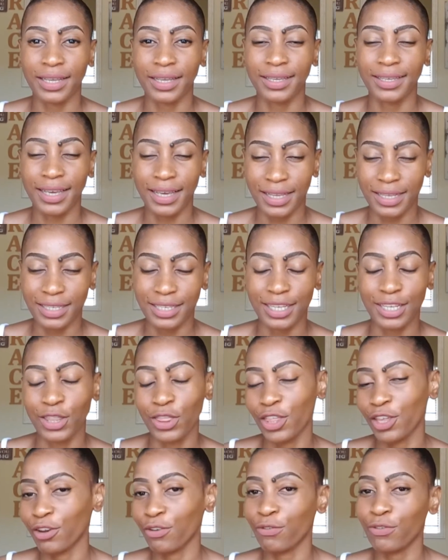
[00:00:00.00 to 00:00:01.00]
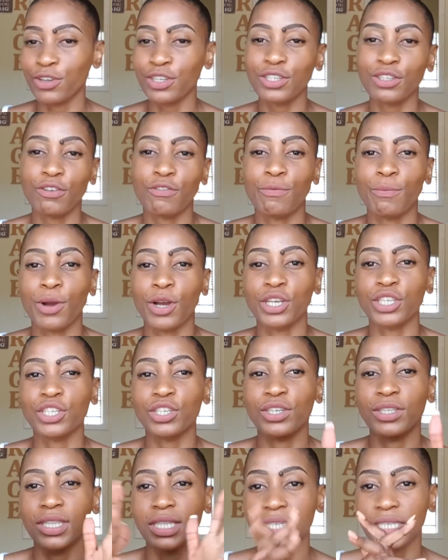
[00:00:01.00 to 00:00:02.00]
Yes, 31st of March
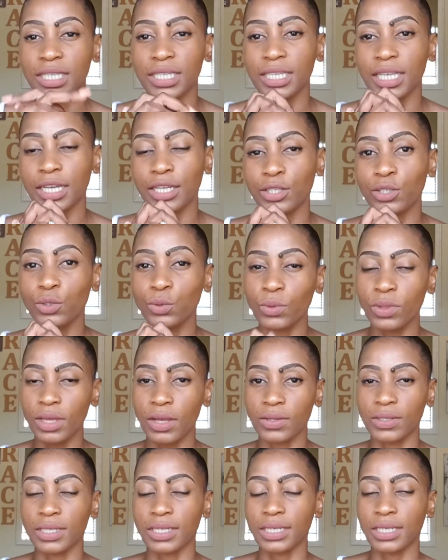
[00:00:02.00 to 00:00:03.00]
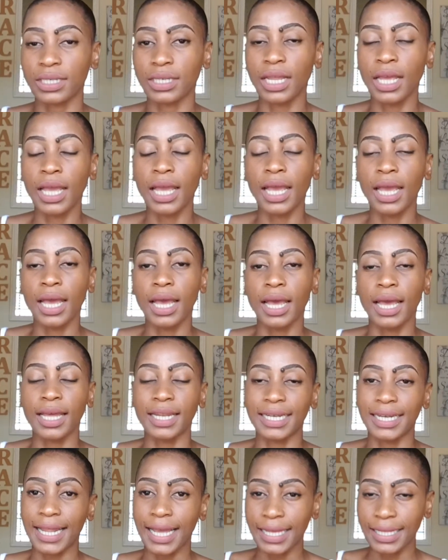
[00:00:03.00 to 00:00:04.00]
this year,
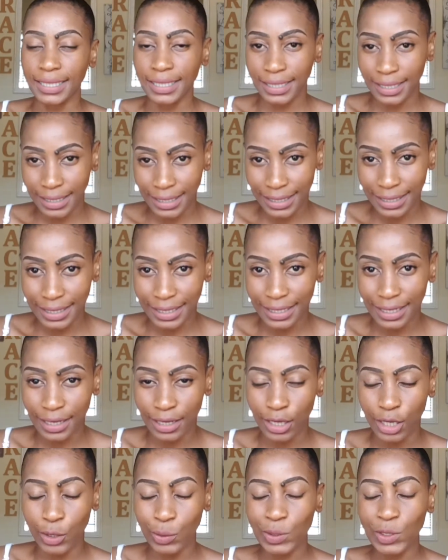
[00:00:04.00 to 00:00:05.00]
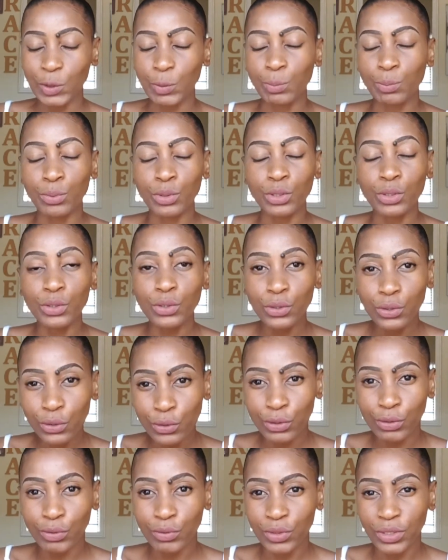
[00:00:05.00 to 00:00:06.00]
2019. It was a
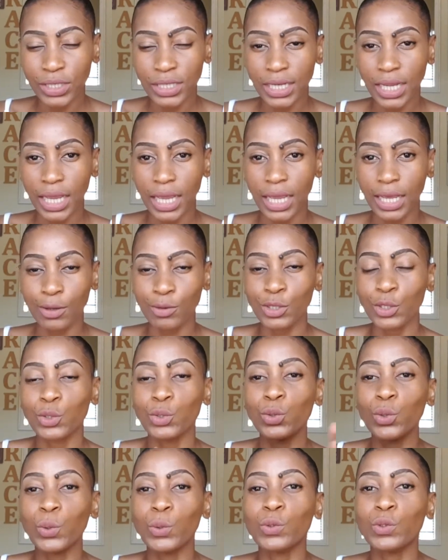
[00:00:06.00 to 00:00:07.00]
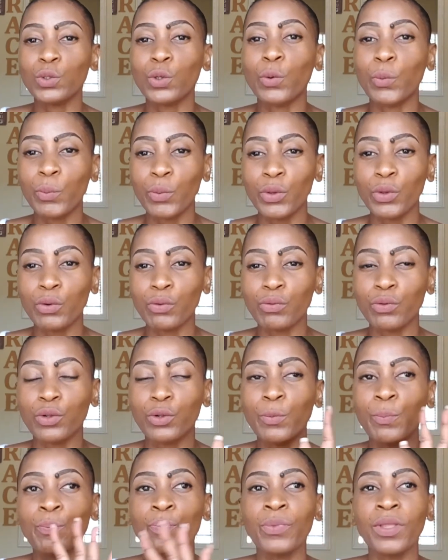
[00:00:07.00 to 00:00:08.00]
beautiful day. So
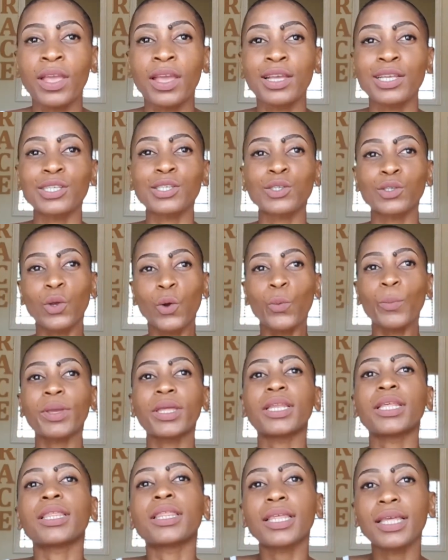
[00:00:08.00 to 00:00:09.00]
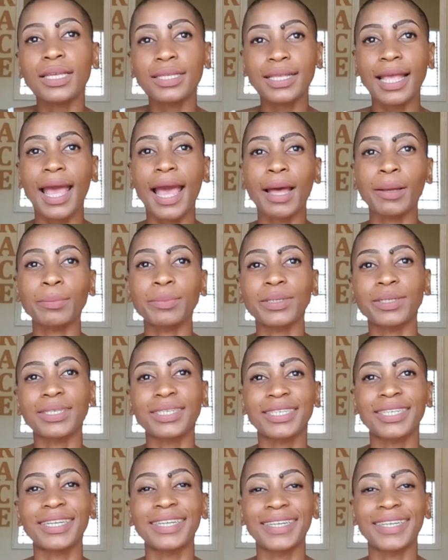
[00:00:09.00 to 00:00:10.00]
beautiful. So many things happened.